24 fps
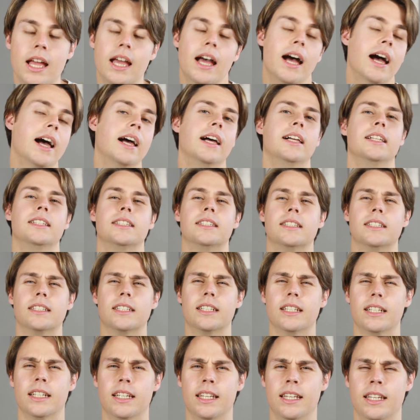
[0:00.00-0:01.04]
And
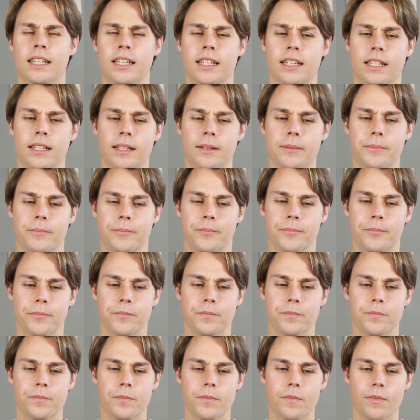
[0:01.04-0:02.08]

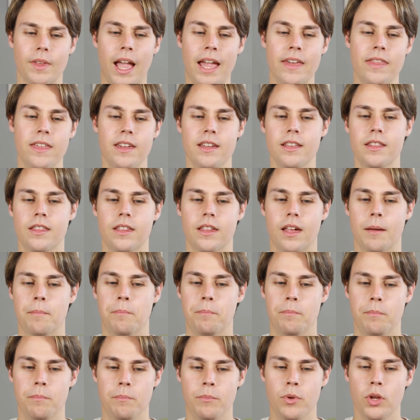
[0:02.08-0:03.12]
I think it's a
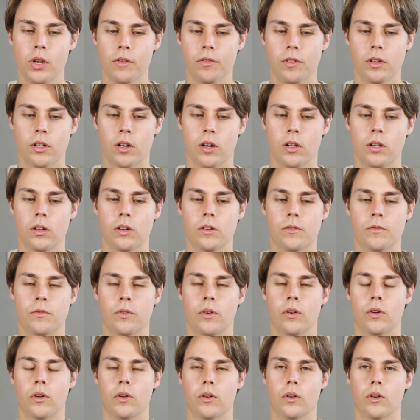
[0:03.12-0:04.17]
beautiful color
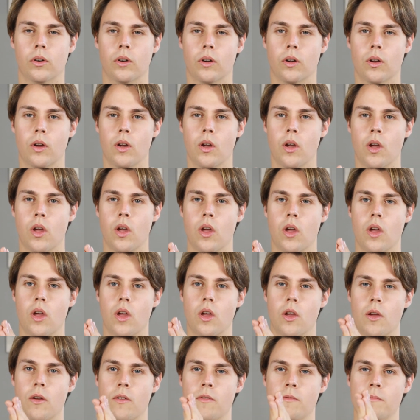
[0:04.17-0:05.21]
for
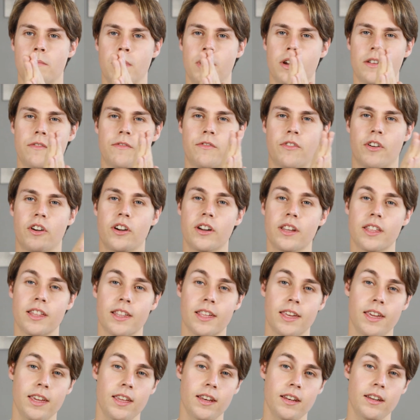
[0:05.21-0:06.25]
very fair
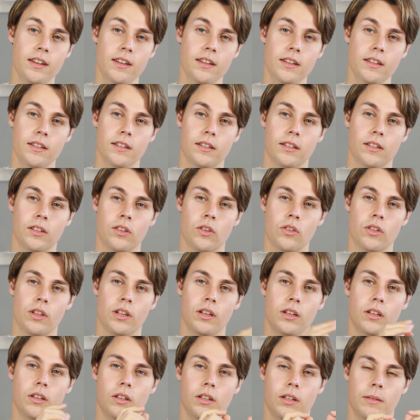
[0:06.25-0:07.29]
skin,
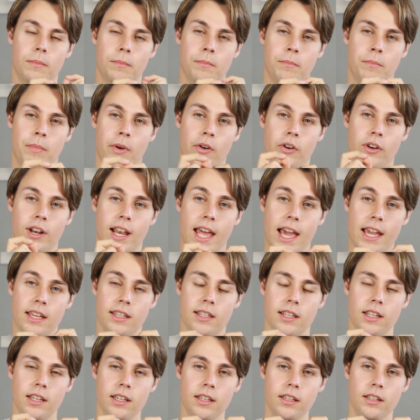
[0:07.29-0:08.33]
using very
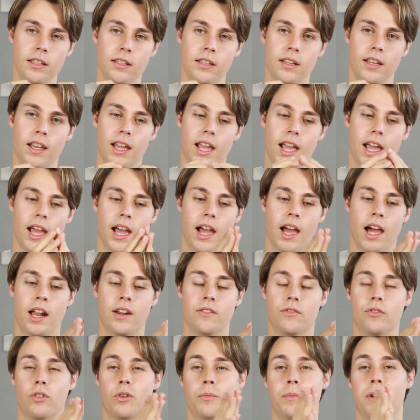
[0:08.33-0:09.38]
lightly,
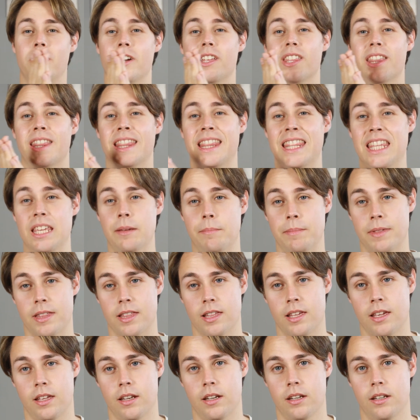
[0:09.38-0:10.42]
and for very deep
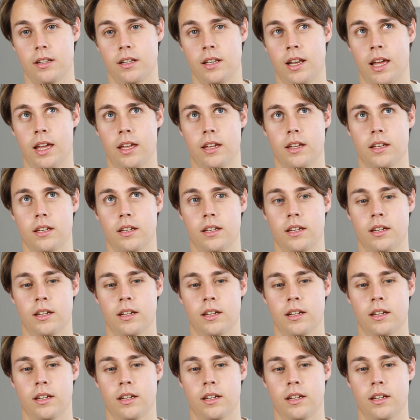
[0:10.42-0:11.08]
skin, like